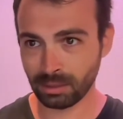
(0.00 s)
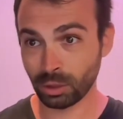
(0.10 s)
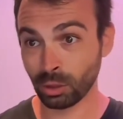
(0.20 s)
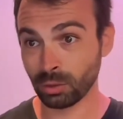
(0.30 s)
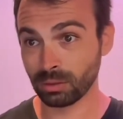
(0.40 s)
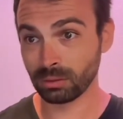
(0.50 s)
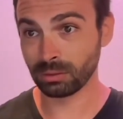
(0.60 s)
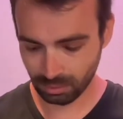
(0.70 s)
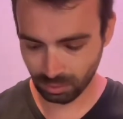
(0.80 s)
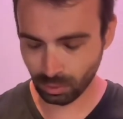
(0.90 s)
June
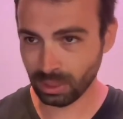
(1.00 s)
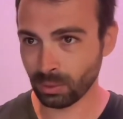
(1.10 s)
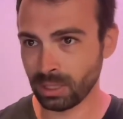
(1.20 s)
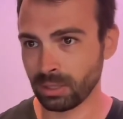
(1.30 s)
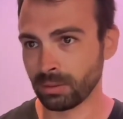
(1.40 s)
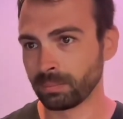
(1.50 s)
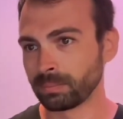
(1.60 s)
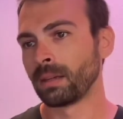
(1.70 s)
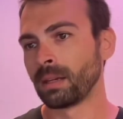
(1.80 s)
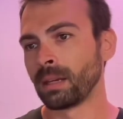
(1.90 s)
2022.
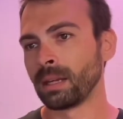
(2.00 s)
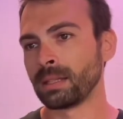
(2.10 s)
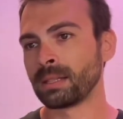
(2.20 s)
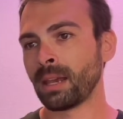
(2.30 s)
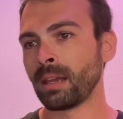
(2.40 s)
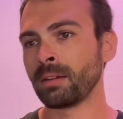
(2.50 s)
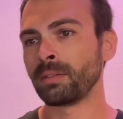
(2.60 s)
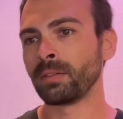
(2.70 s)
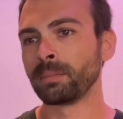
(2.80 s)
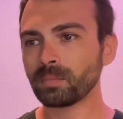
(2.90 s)
Hit save.